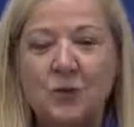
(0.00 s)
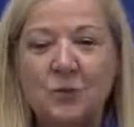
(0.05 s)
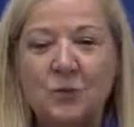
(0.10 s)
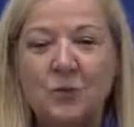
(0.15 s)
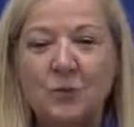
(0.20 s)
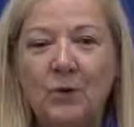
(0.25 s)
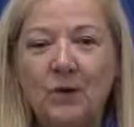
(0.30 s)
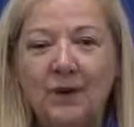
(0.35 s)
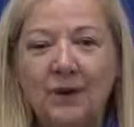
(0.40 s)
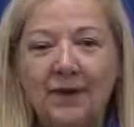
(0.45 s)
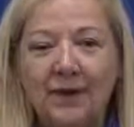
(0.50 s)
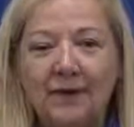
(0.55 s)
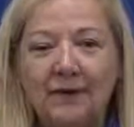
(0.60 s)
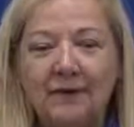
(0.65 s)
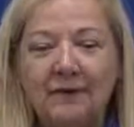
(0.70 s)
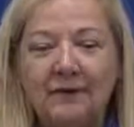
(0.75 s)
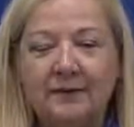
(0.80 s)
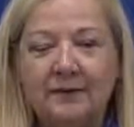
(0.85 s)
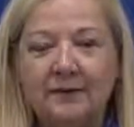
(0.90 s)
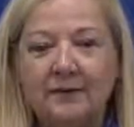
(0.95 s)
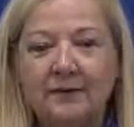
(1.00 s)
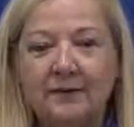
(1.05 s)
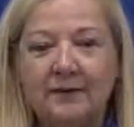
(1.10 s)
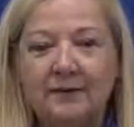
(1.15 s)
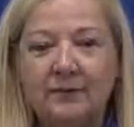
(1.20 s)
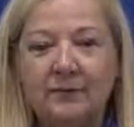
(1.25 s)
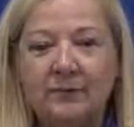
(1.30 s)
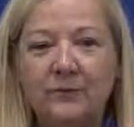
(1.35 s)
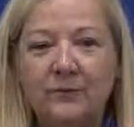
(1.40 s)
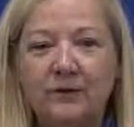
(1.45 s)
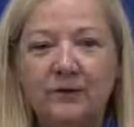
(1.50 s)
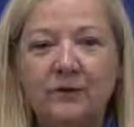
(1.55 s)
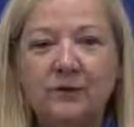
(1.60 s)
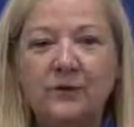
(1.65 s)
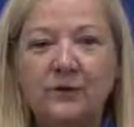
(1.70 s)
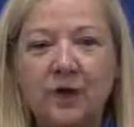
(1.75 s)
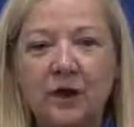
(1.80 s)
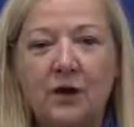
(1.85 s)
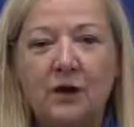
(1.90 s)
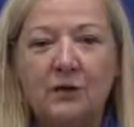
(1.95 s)
When
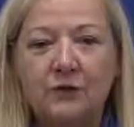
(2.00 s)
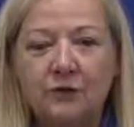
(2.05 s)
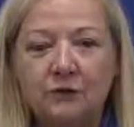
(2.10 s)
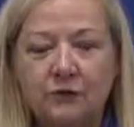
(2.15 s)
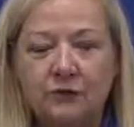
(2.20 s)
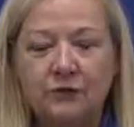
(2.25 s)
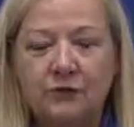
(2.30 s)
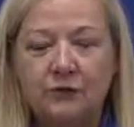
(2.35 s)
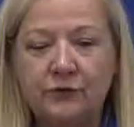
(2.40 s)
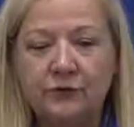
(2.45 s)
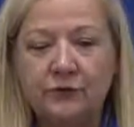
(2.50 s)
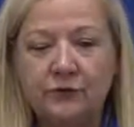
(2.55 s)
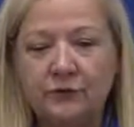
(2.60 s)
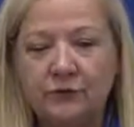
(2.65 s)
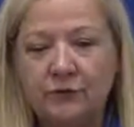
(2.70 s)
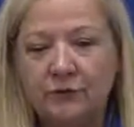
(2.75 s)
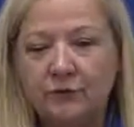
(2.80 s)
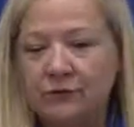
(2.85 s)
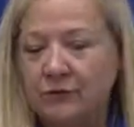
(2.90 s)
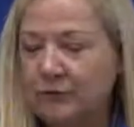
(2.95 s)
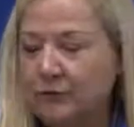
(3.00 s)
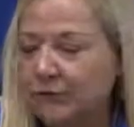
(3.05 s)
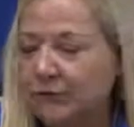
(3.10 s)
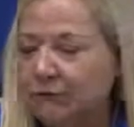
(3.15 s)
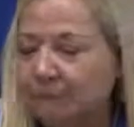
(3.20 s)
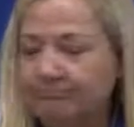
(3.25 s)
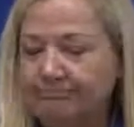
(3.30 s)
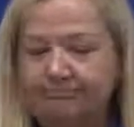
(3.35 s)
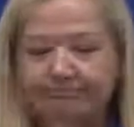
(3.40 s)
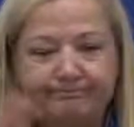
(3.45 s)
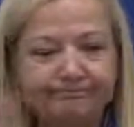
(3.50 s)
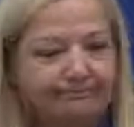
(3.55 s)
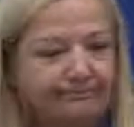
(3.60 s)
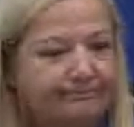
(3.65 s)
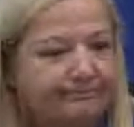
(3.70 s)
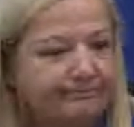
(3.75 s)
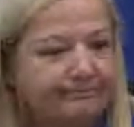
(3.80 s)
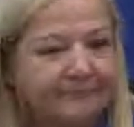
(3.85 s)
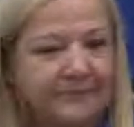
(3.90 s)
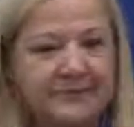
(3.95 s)
you go to
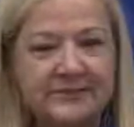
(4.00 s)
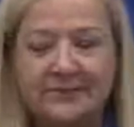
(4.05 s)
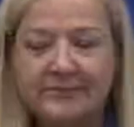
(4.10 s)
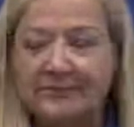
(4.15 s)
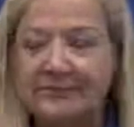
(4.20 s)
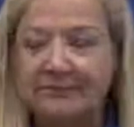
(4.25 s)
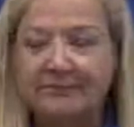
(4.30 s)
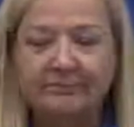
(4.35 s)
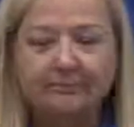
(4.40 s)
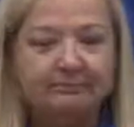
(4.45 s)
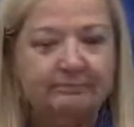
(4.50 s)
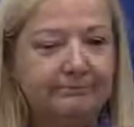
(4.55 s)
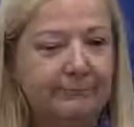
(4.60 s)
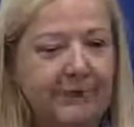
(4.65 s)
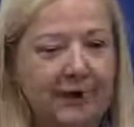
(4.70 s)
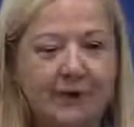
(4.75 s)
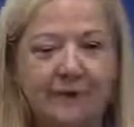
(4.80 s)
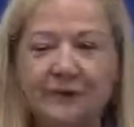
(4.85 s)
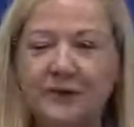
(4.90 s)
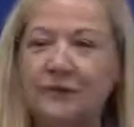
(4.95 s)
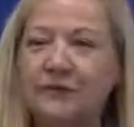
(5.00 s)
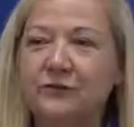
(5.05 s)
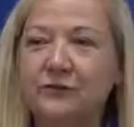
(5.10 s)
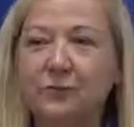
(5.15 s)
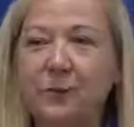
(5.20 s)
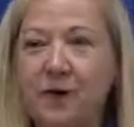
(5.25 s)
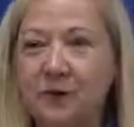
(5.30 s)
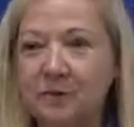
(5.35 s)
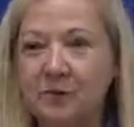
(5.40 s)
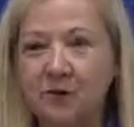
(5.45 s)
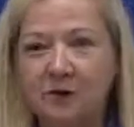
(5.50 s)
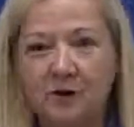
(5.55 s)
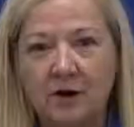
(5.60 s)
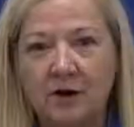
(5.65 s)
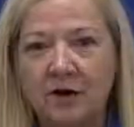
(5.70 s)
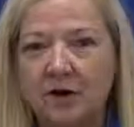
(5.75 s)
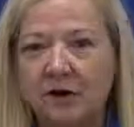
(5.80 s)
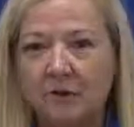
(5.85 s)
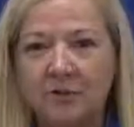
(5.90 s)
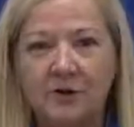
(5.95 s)
wherever you swipe your
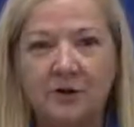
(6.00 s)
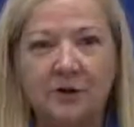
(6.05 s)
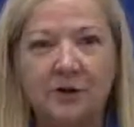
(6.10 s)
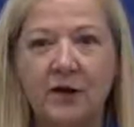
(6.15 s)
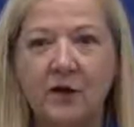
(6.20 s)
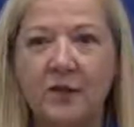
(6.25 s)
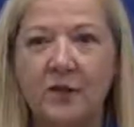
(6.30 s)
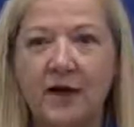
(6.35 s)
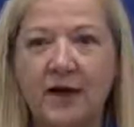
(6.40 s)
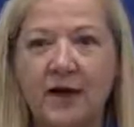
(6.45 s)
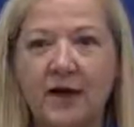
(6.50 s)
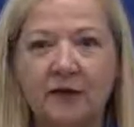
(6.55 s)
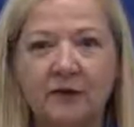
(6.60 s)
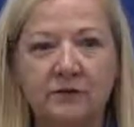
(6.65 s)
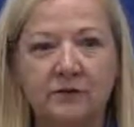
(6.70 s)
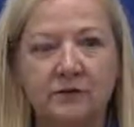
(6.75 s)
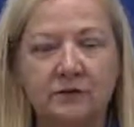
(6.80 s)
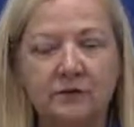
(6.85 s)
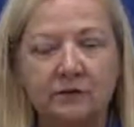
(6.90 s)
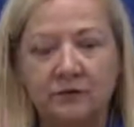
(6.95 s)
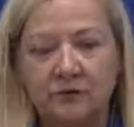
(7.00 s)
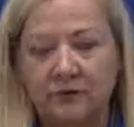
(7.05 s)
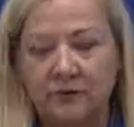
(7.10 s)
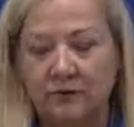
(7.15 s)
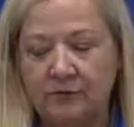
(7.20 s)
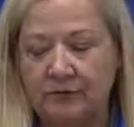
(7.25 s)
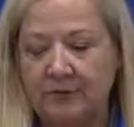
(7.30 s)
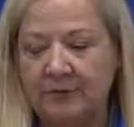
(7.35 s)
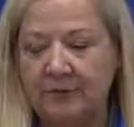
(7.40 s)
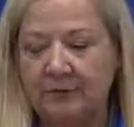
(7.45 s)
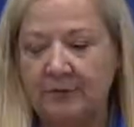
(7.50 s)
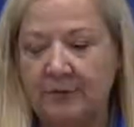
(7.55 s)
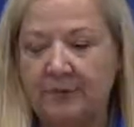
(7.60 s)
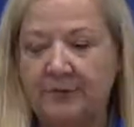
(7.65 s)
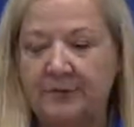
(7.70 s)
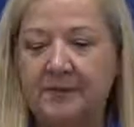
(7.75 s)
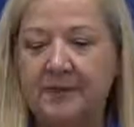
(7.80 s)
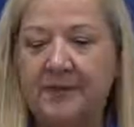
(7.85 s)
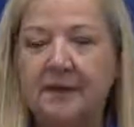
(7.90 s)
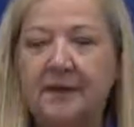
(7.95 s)
card, when you go out and you're doing
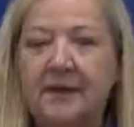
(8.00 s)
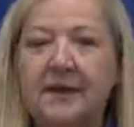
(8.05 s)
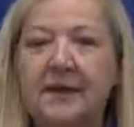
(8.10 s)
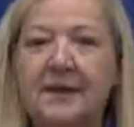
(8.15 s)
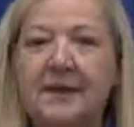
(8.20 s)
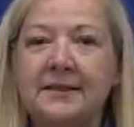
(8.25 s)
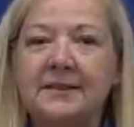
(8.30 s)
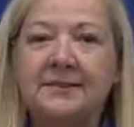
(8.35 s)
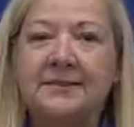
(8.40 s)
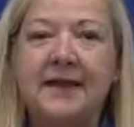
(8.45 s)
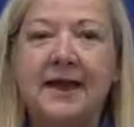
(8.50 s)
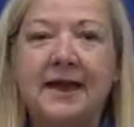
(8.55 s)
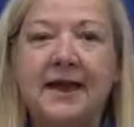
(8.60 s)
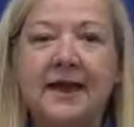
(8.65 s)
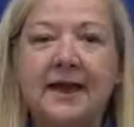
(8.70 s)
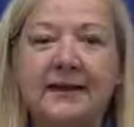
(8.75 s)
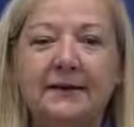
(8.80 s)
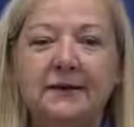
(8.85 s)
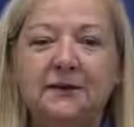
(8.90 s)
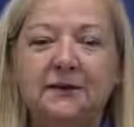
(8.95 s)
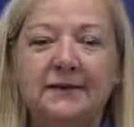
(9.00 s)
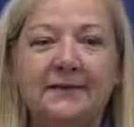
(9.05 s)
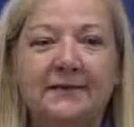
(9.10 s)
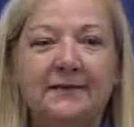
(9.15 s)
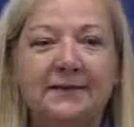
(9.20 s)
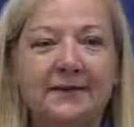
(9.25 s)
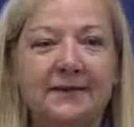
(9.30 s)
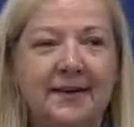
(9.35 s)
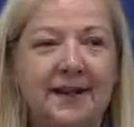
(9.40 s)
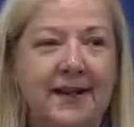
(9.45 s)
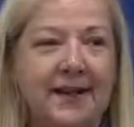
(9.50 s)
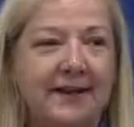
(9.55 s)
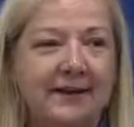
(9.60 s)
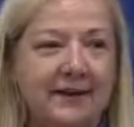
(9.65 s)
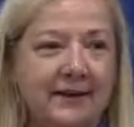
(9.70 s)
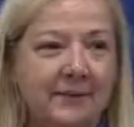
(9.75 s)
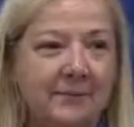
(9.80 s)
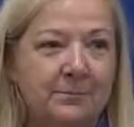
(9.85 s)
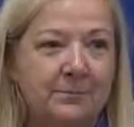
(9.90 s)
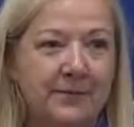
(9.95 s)
something, that could sit
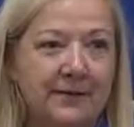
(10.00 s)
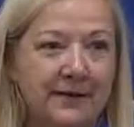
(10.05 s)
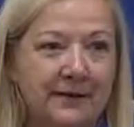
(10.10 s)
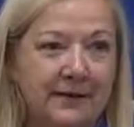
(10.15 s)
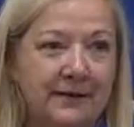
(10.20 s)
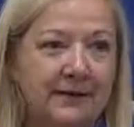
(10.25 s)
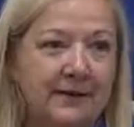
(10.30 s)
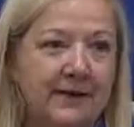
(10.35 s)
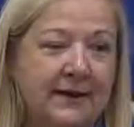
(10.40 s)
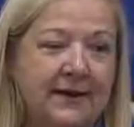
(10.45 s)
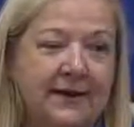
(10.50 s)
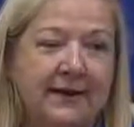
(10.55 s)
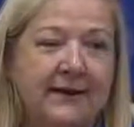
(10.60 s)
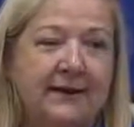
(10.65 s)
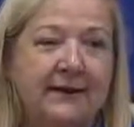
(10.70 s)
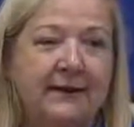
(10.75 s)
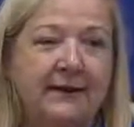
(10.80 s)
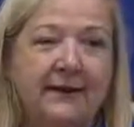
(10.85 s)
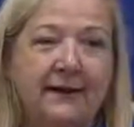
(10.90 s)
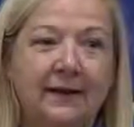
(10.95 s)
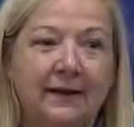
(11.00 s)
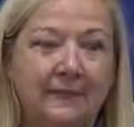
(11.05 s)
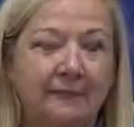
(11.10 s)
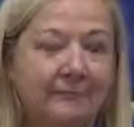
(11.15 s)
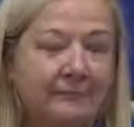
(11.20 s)
out in pending